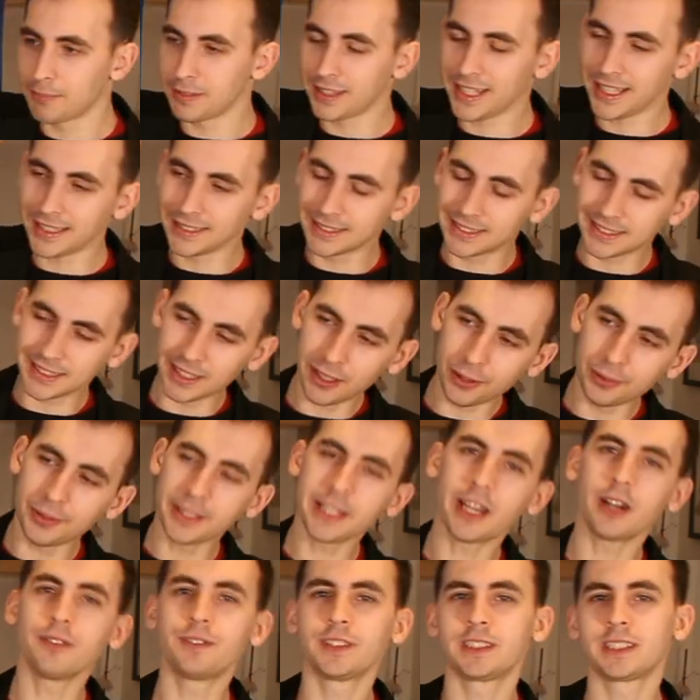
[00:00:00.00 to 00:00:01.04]
But then
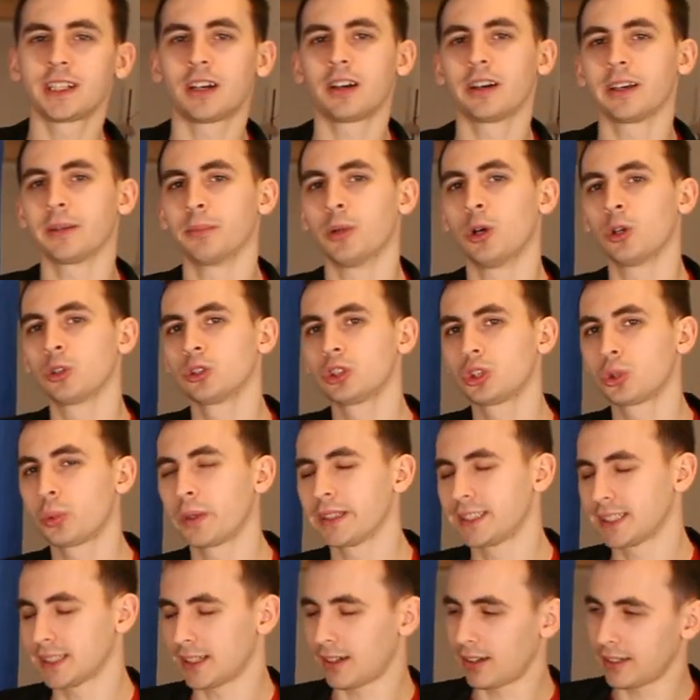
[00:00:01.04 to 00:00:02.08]
slowly over time on
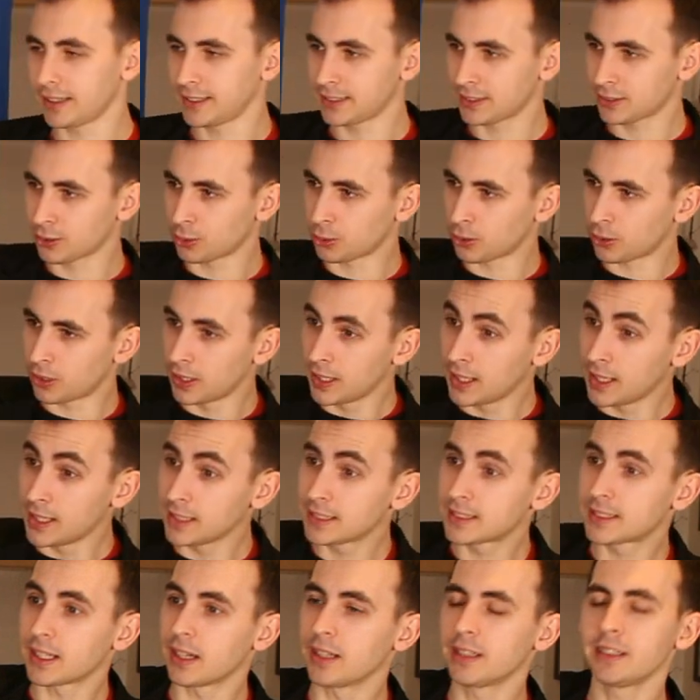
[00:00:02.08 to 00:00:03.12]
Twitter, I saw
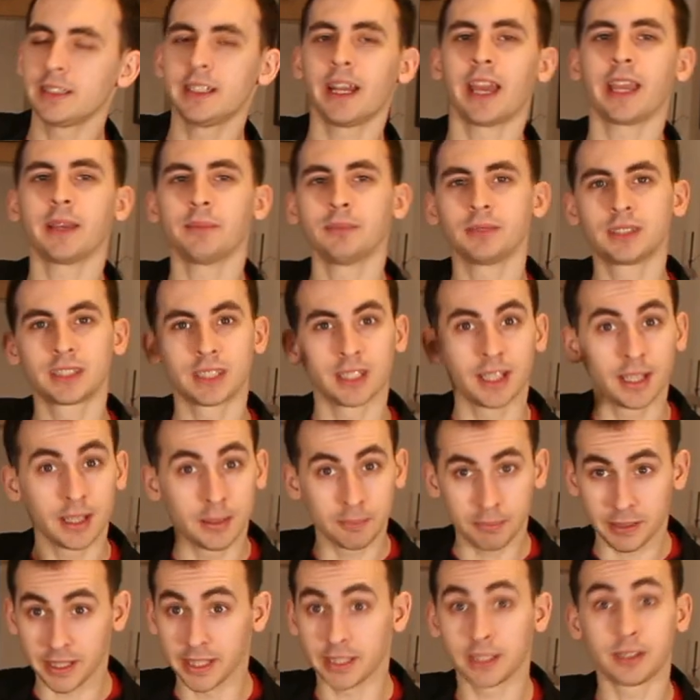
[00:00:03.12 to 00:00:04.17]
certain names
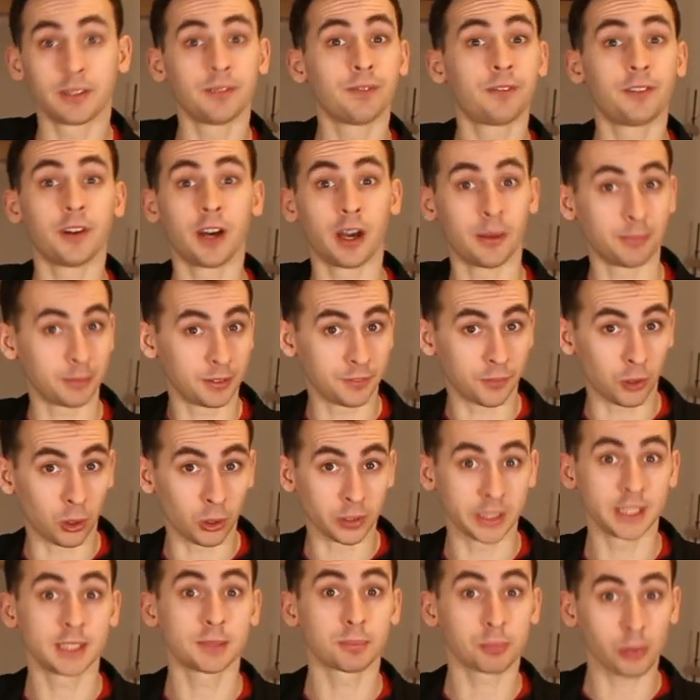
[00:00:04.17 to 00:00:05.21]
being confirmed
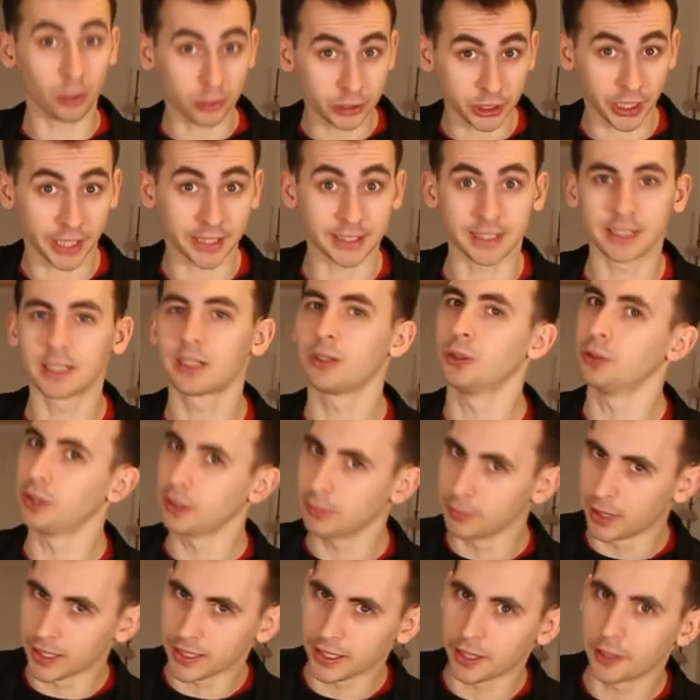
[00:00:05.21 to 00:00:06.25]
for this project,
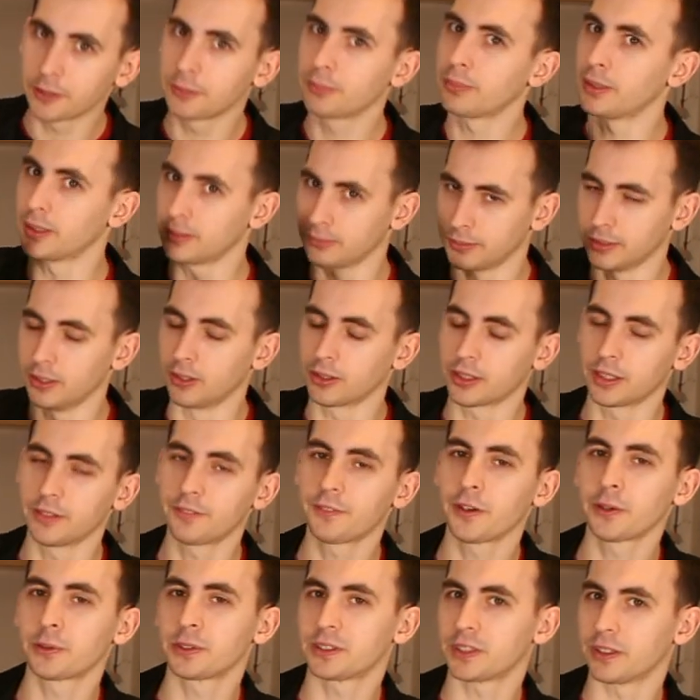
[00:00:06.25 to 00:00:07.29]
including my own, but we're not going
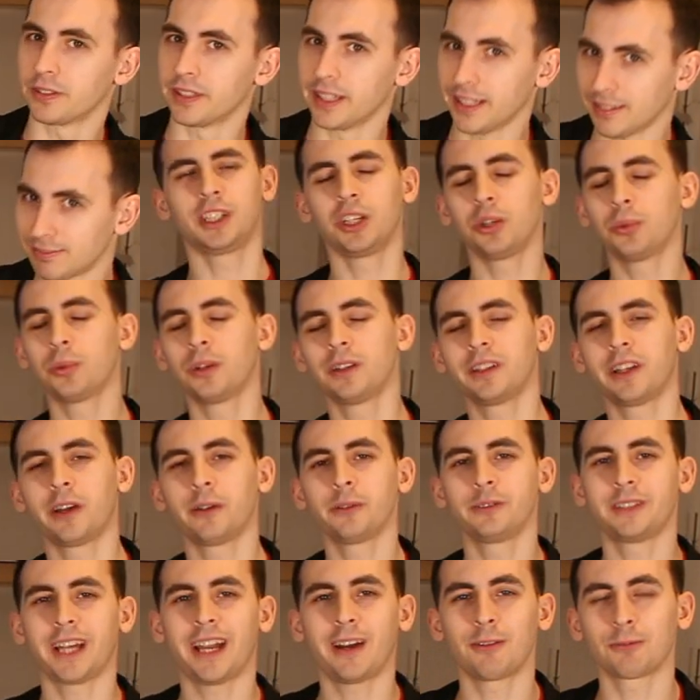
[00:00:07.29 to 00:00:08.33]
to focus on that. You will
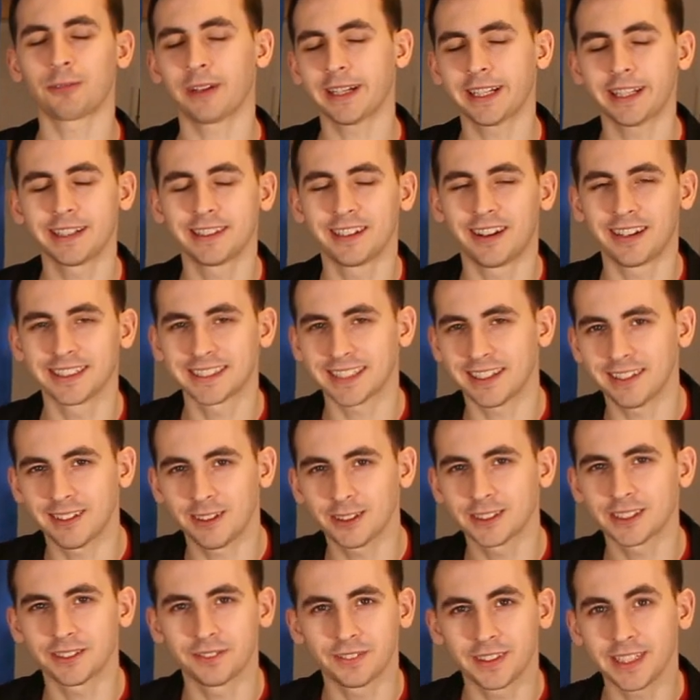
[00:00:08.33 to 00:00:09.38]
no doubt recognize a
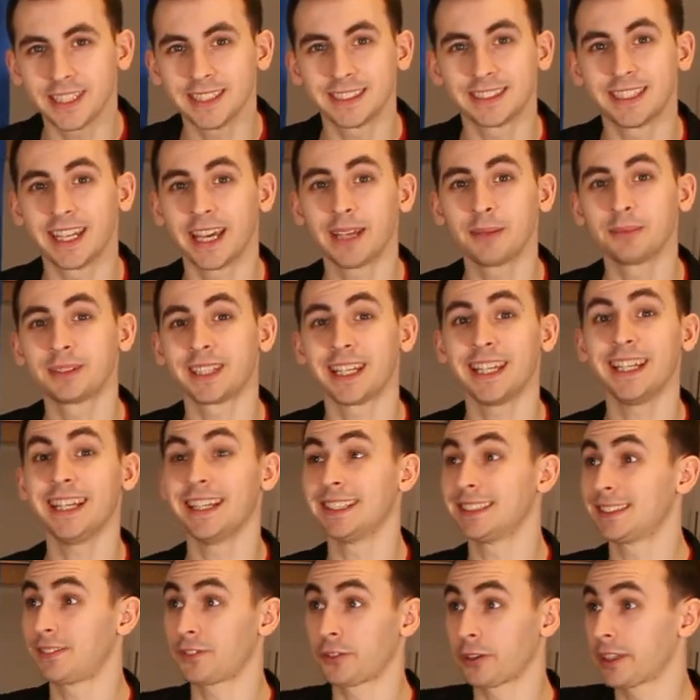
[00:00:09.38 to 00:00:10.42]
lot of these names in
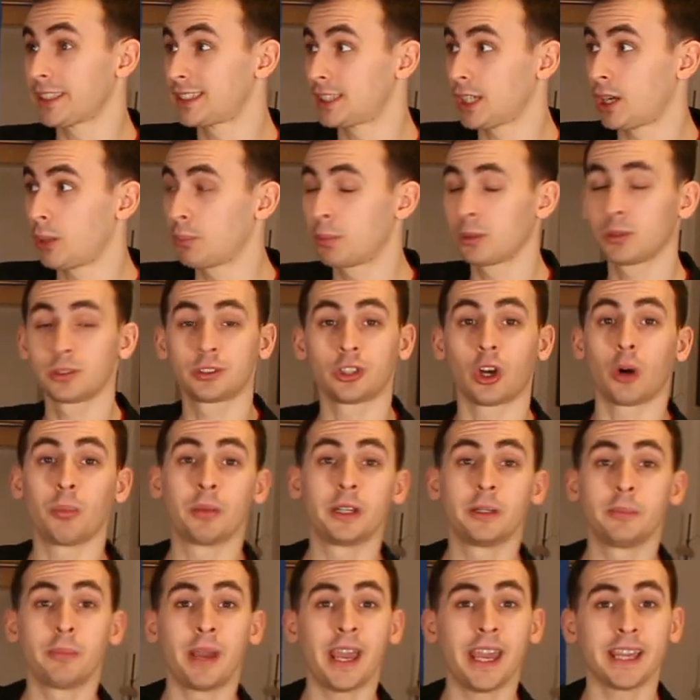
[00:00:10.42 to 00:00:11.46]
it. For example, Dom
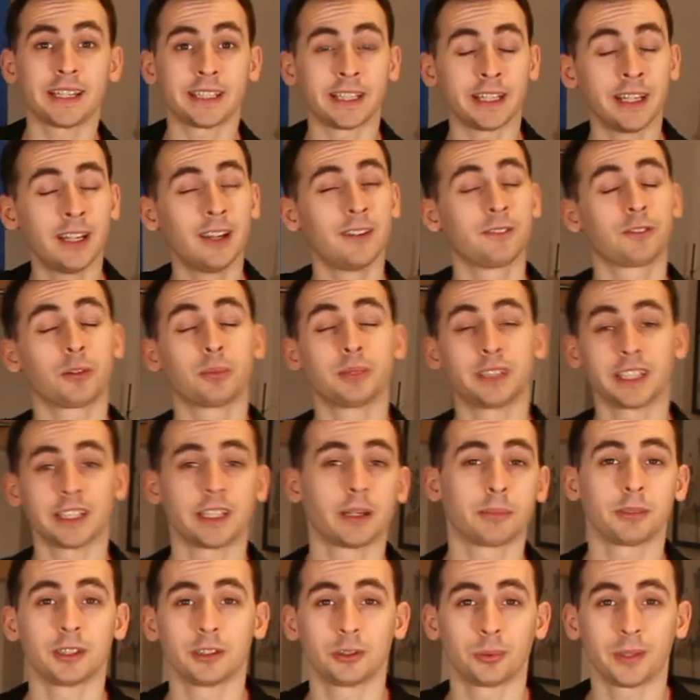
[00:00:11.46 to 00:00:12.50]
and Meg from
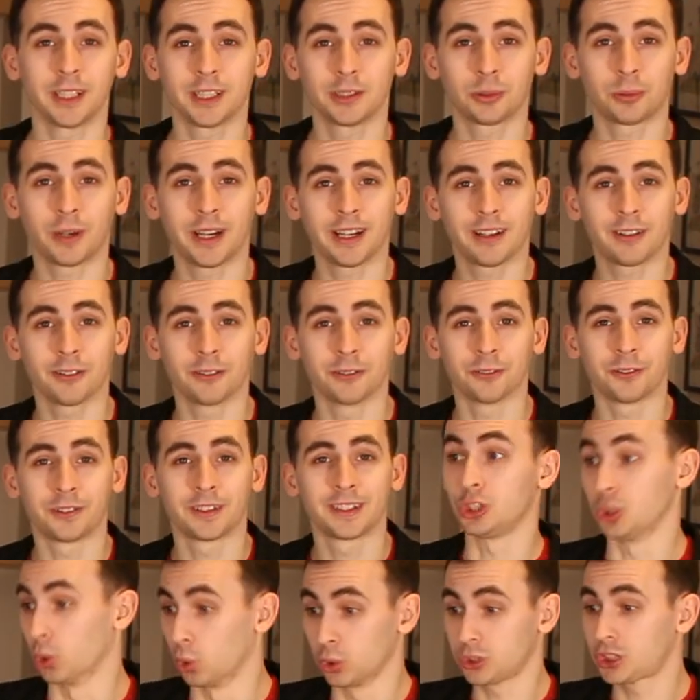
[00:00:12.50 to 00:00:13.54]
DW
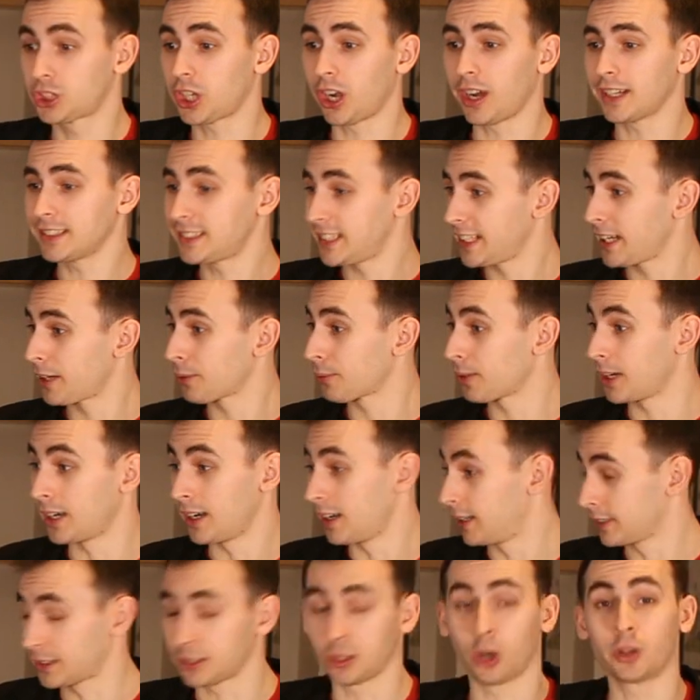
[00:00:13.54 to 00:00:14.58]
2012, George
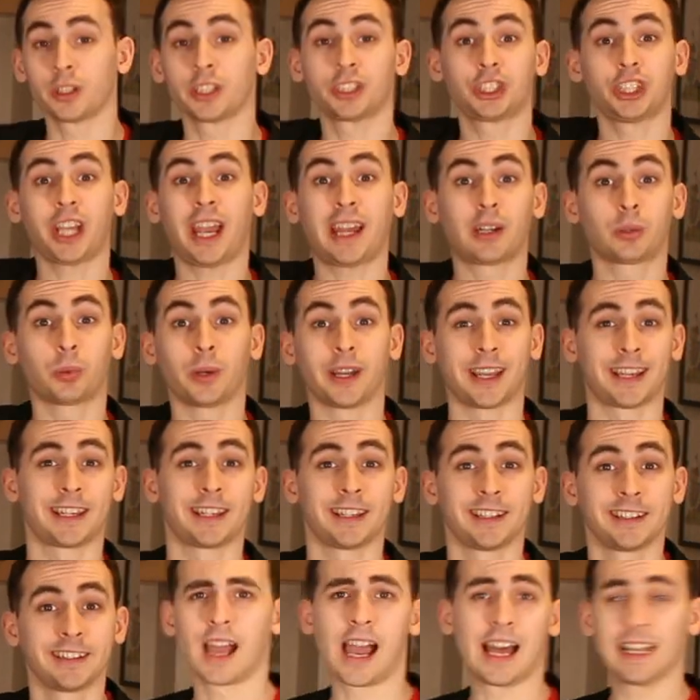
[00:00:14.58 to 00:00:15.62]
Guidera, Connor
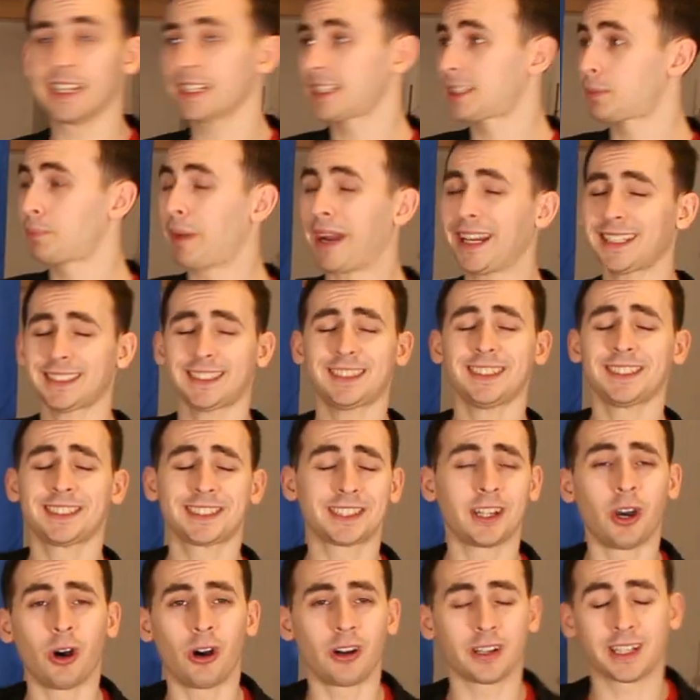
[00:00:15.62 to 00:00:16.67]
Chadwick, Alex Baxter
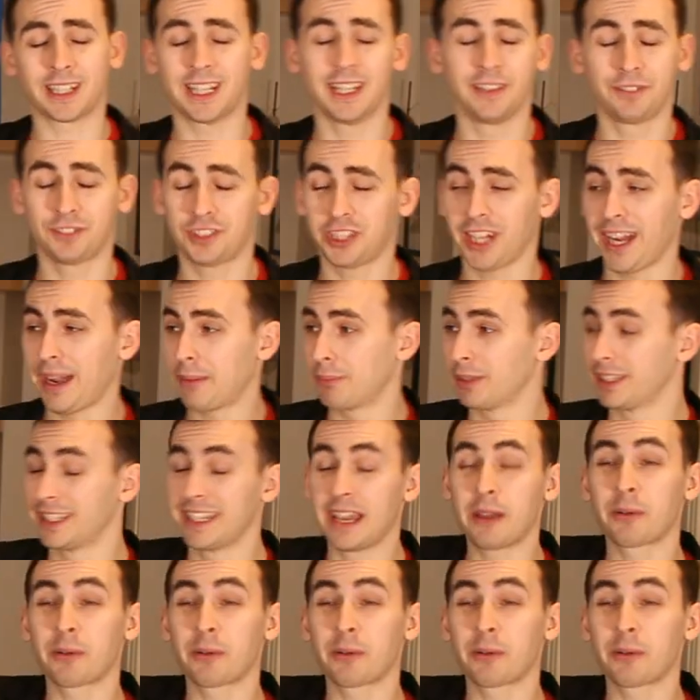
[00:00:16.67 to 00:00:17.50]
Scott, Cliff Chapman.